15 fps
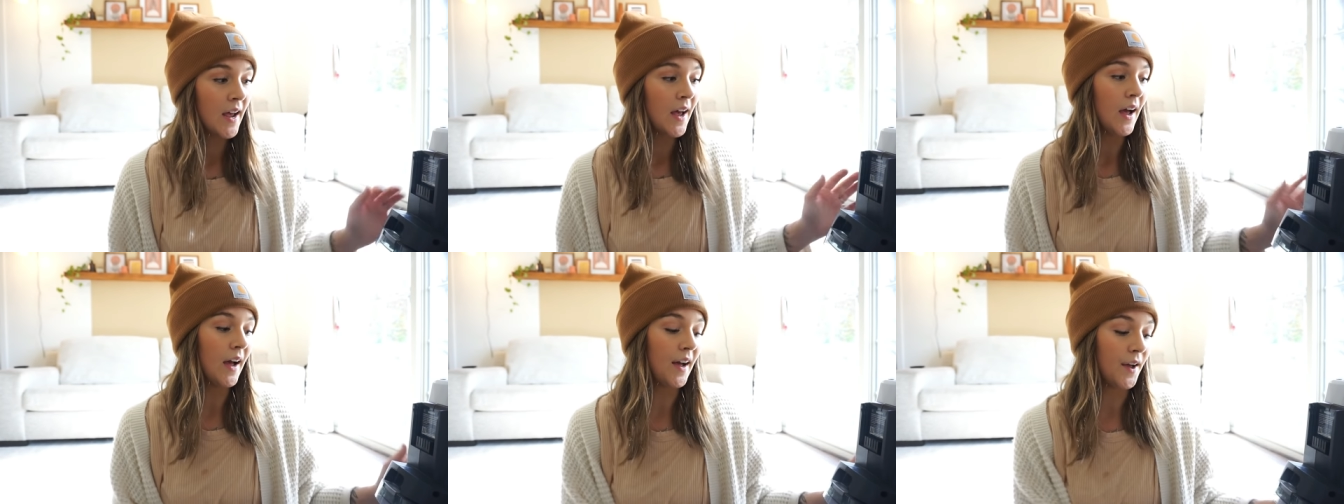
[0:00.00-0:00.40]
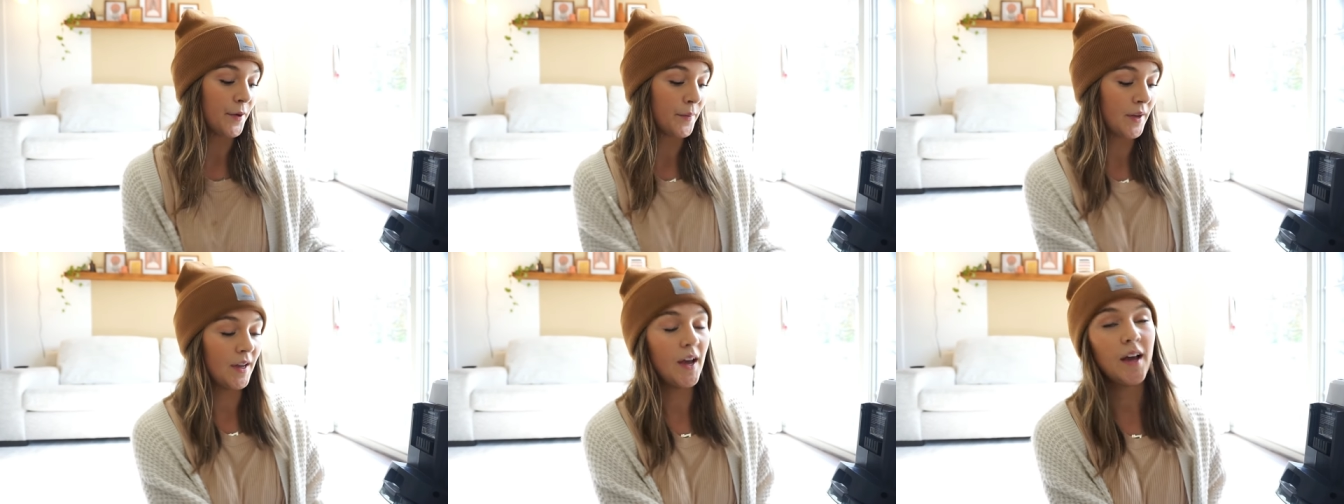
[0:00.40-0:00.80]
Um,
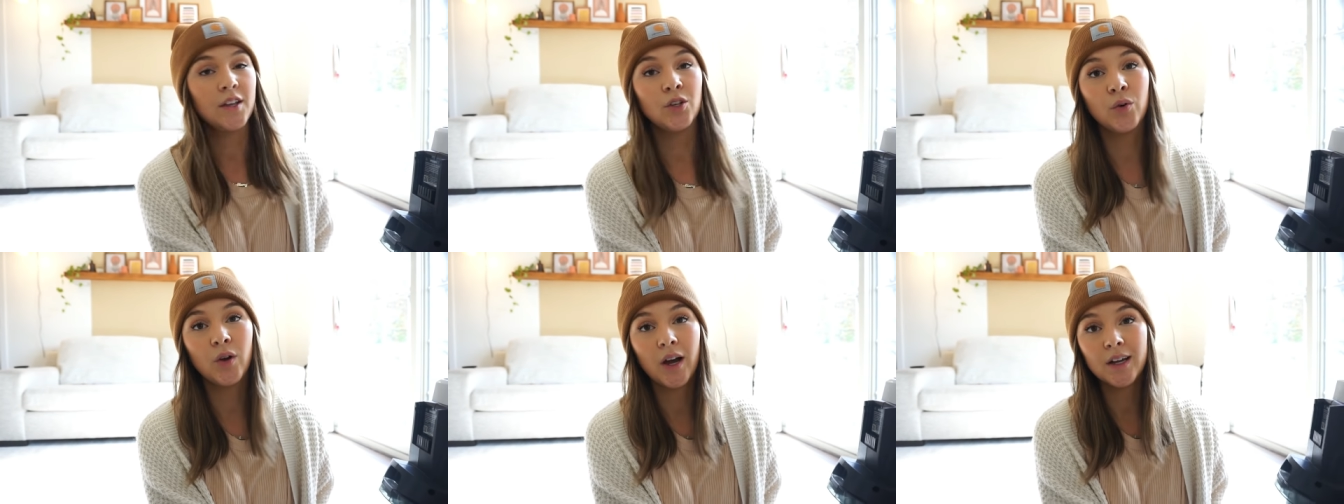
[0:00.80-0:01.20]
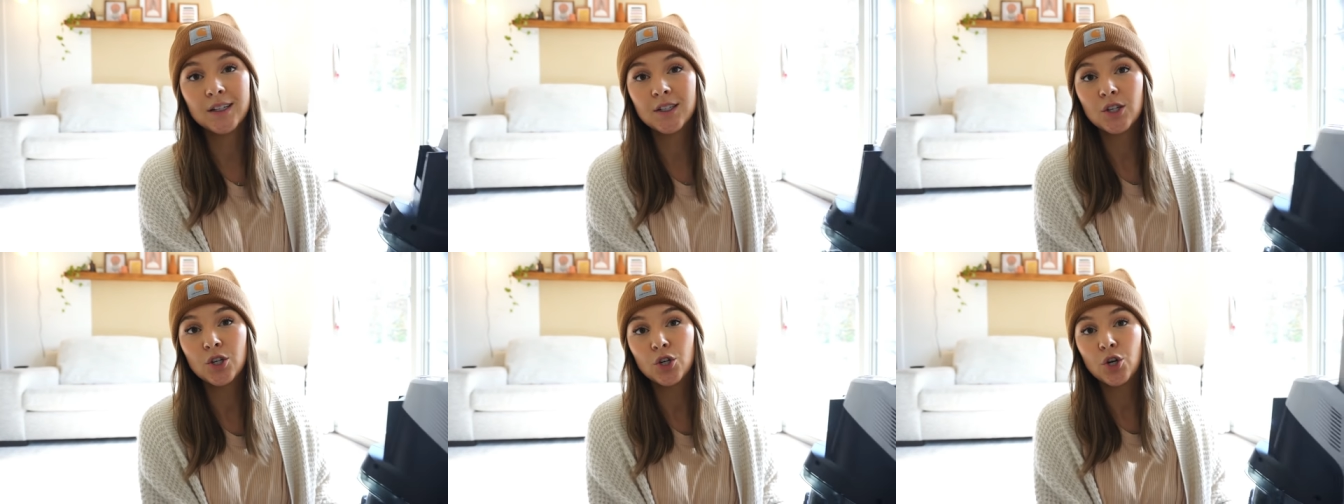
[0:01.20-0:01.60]
you
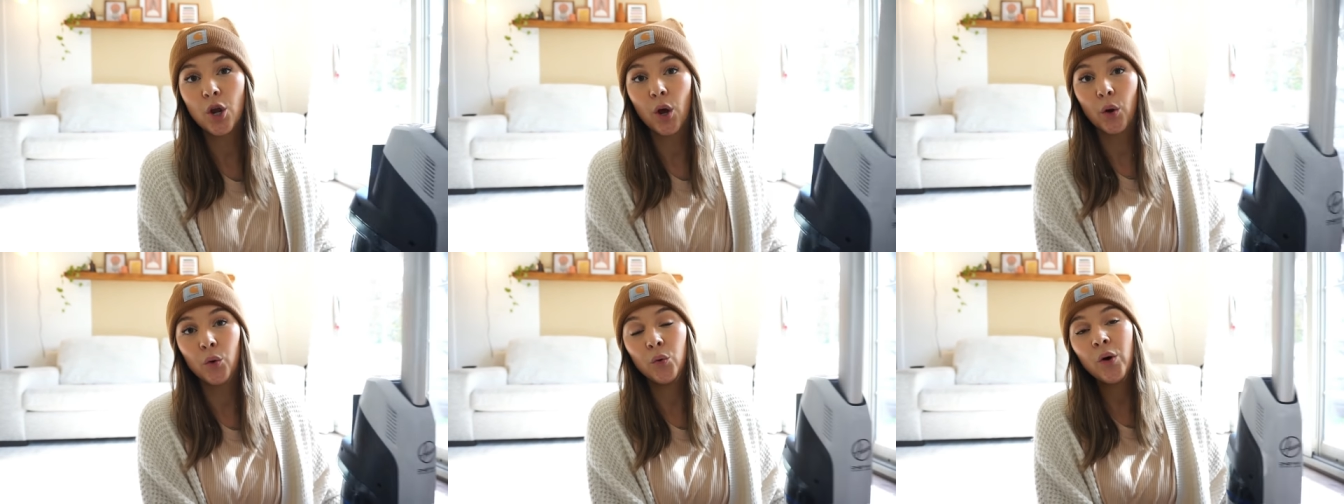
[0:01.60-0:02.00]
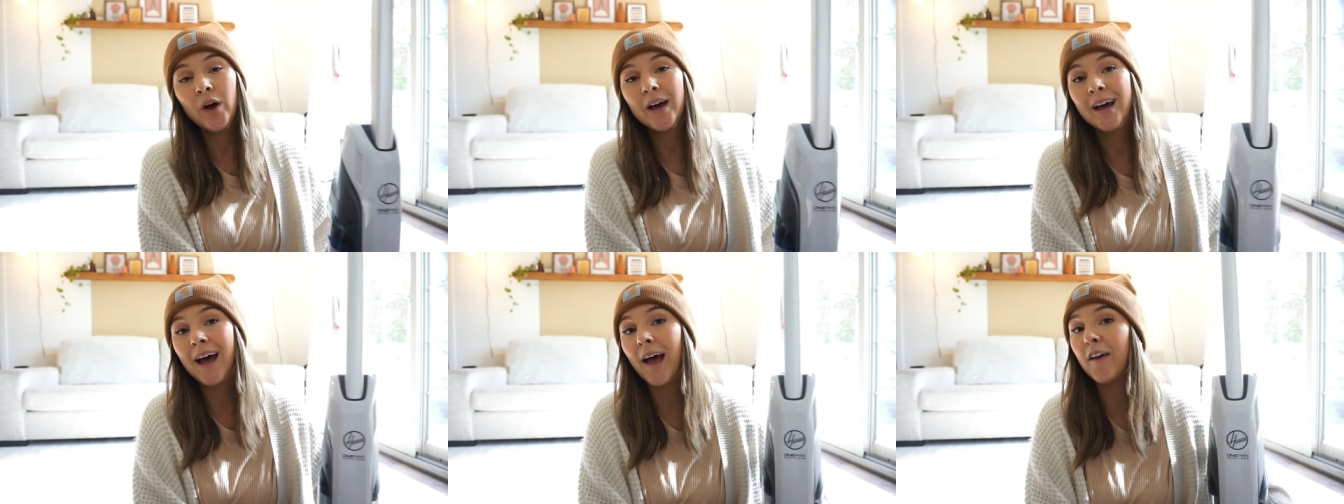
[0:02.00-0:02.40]
guys know
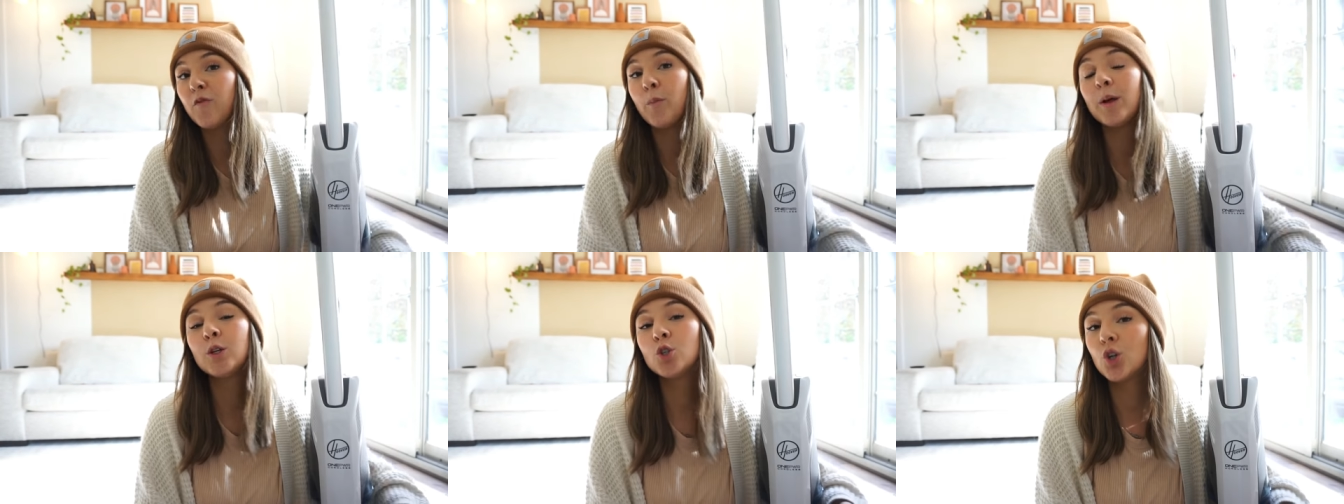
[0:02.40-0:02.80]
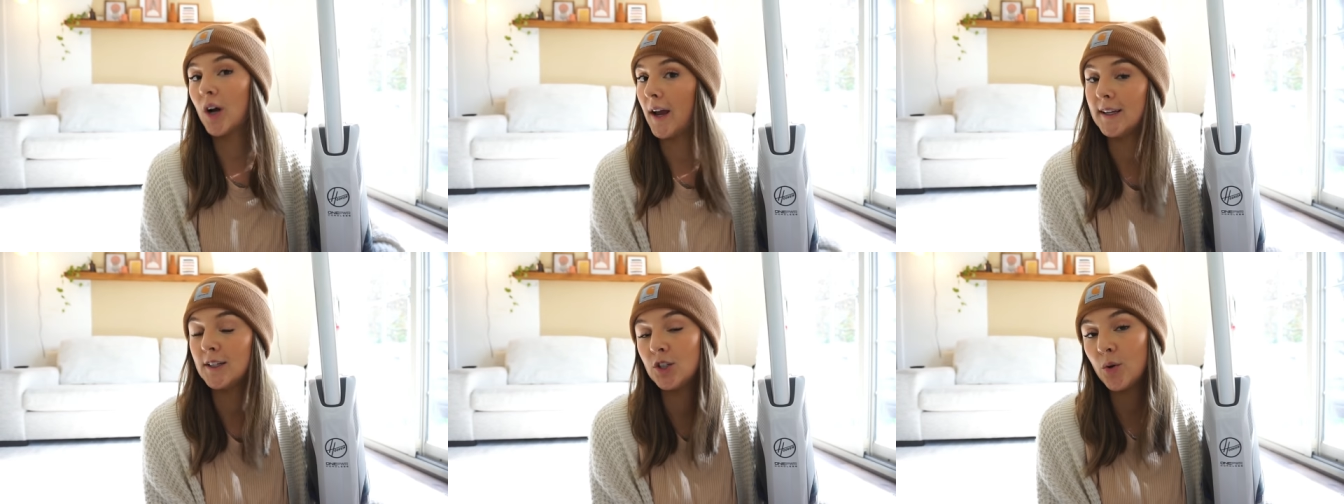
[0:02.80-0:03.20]
I've been
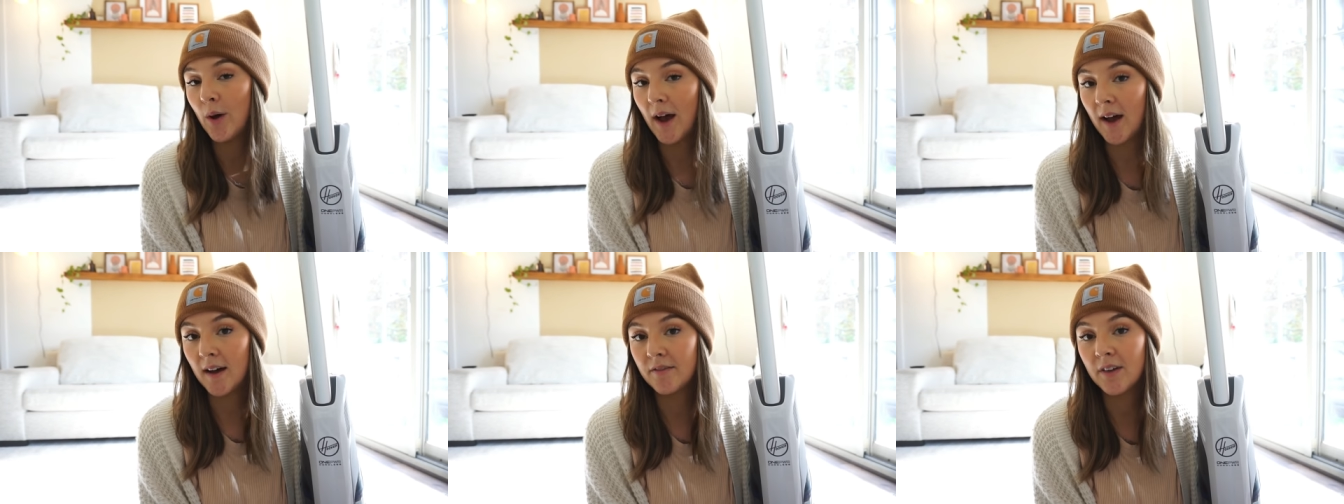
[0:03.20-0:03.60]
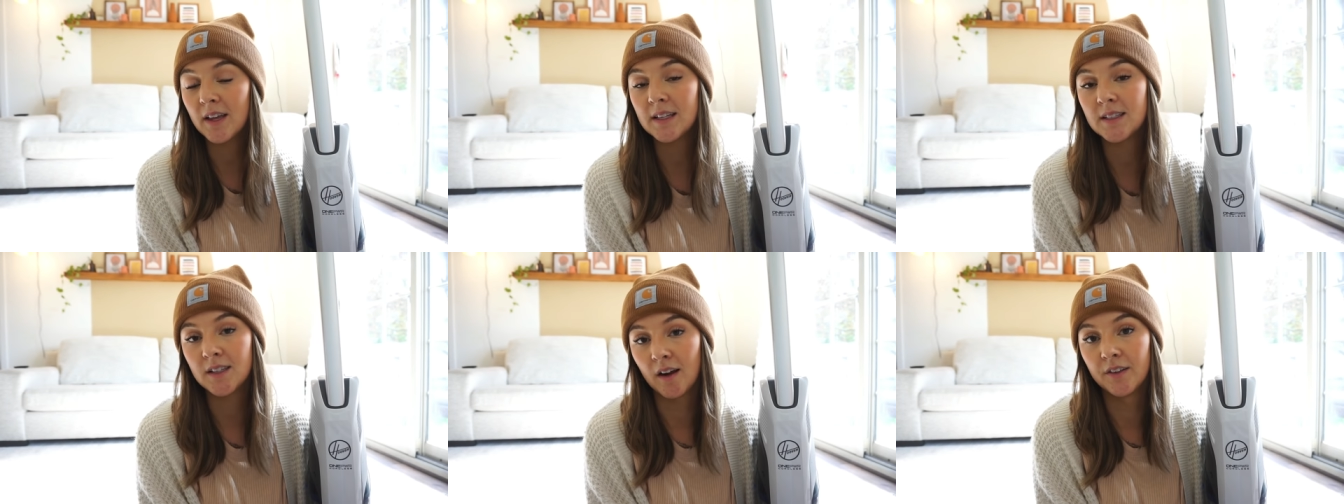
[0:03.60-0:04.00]
trying to have a
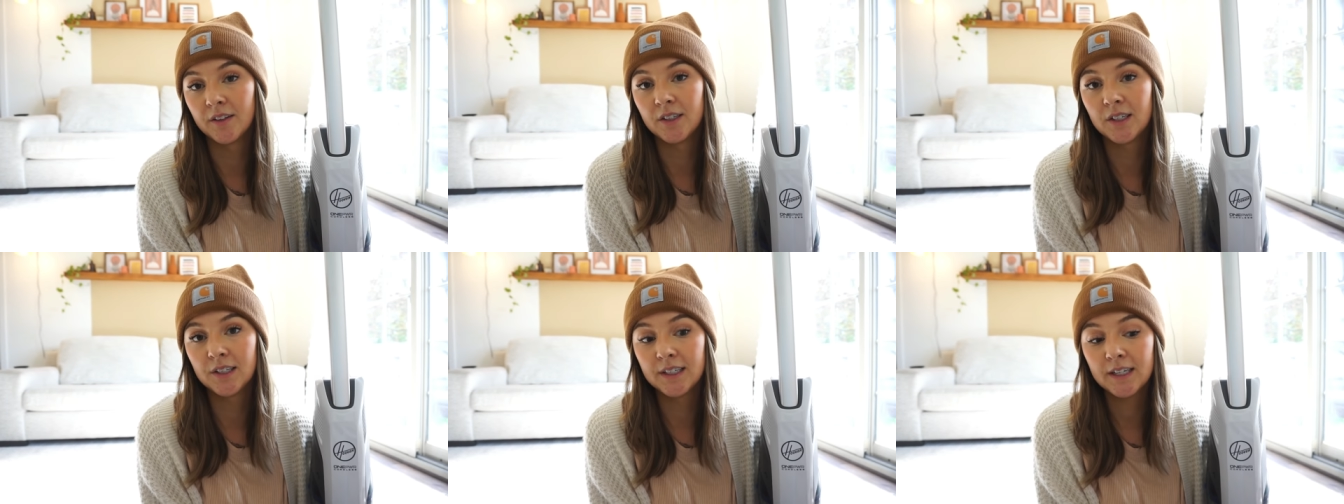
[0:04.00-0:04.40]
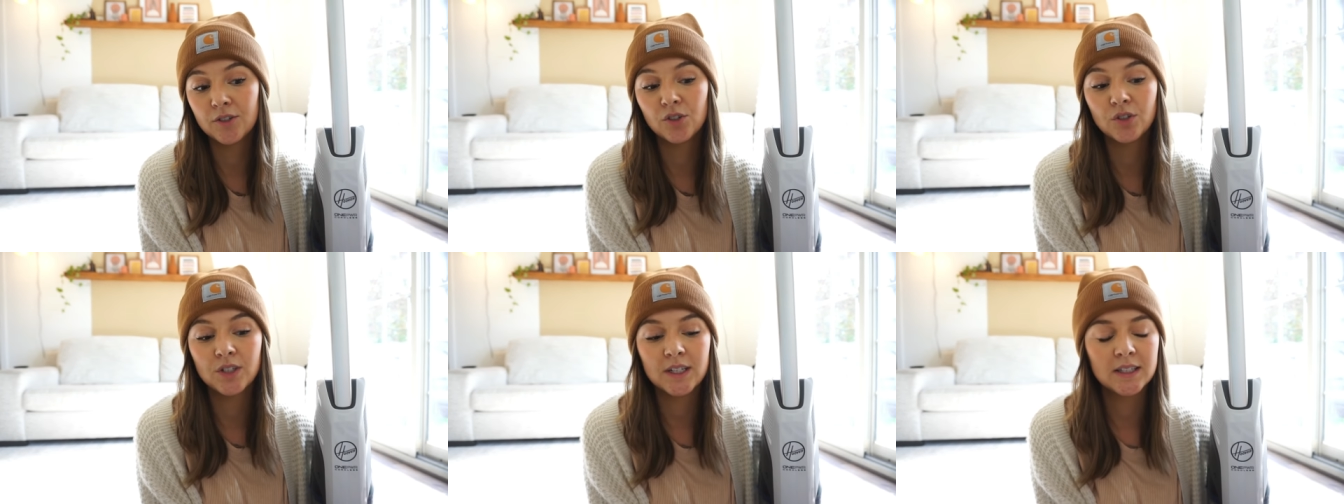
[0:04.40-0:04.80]
solid cleaning routine